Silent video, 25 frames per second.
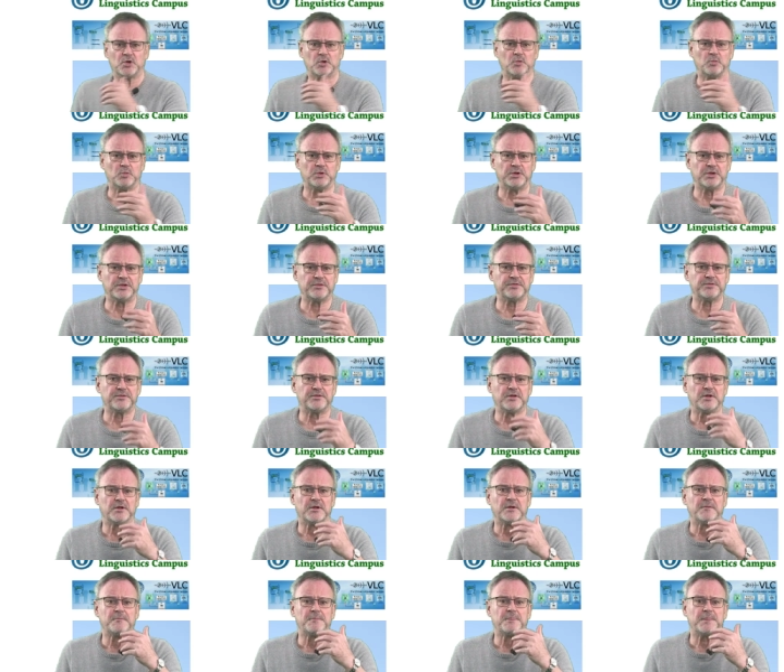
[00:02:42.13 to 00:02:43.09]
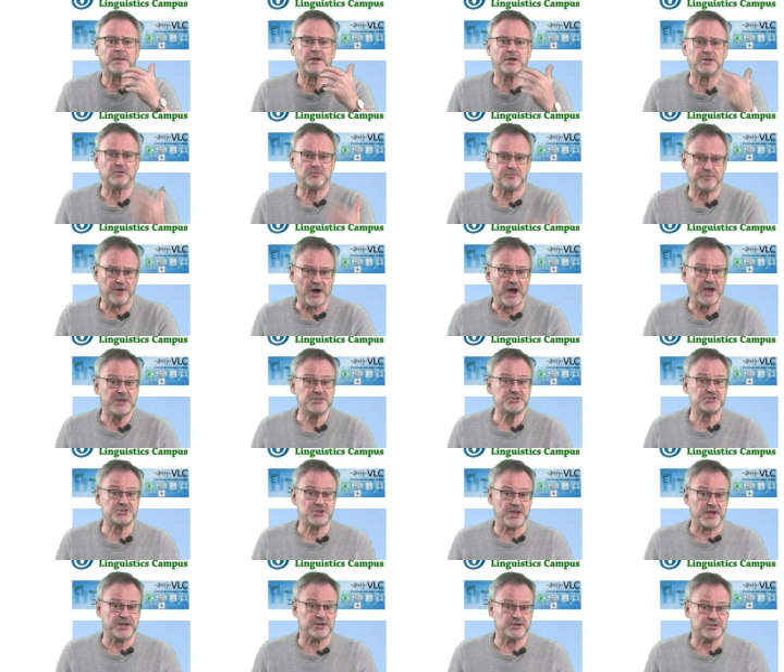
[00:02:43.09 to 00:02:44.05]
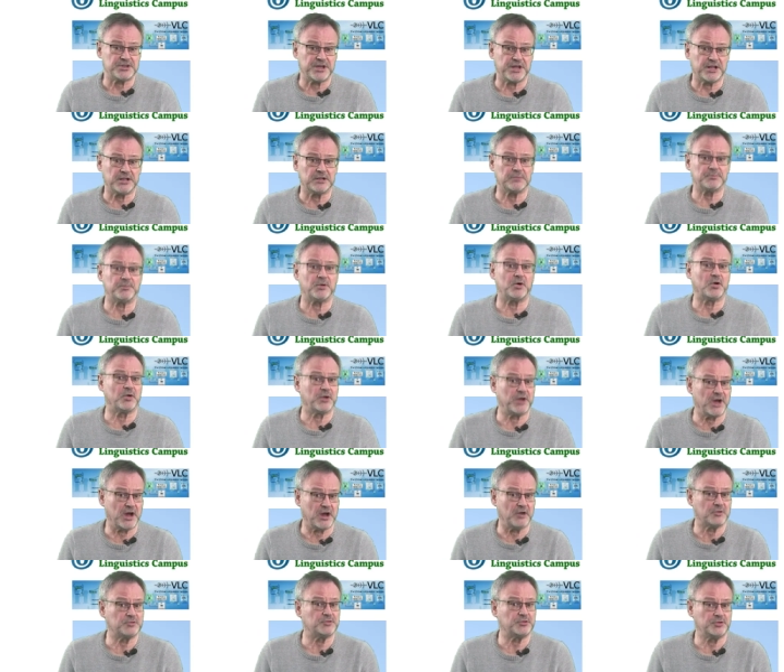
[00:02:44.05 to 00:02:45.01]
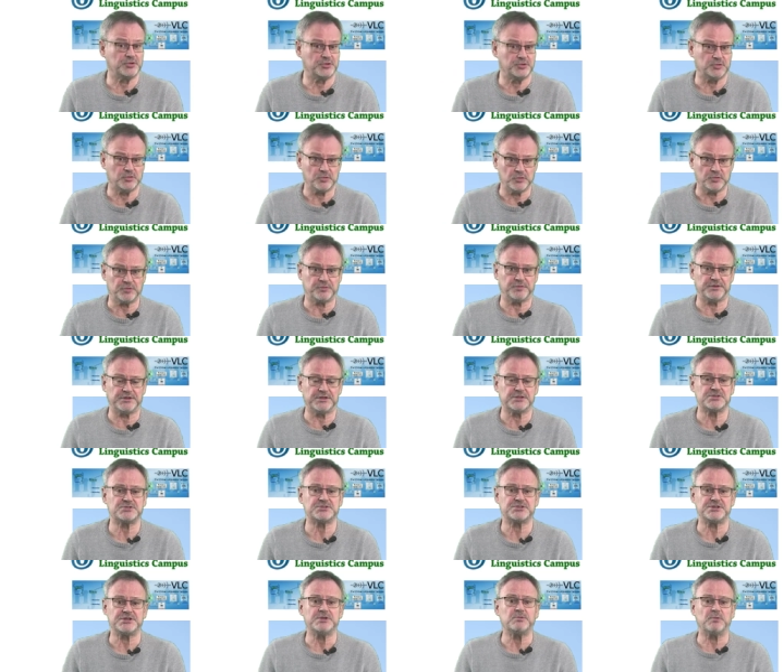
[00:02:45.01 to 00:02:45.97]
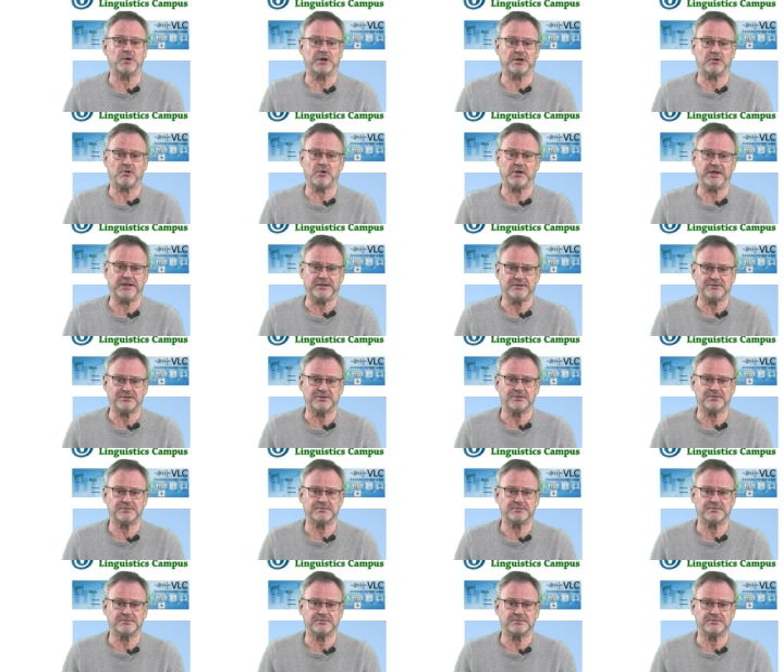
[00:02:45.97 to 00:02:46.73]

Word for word: with advice and help on how to use VLC 108.